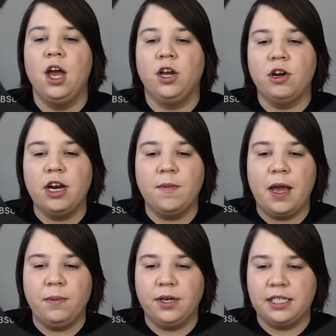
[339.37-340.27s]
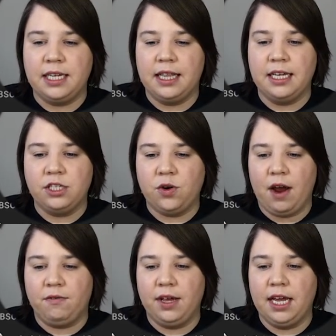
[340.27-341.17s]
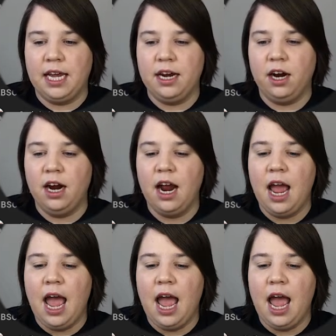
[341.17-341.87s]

you're going to be able to see this graphic here,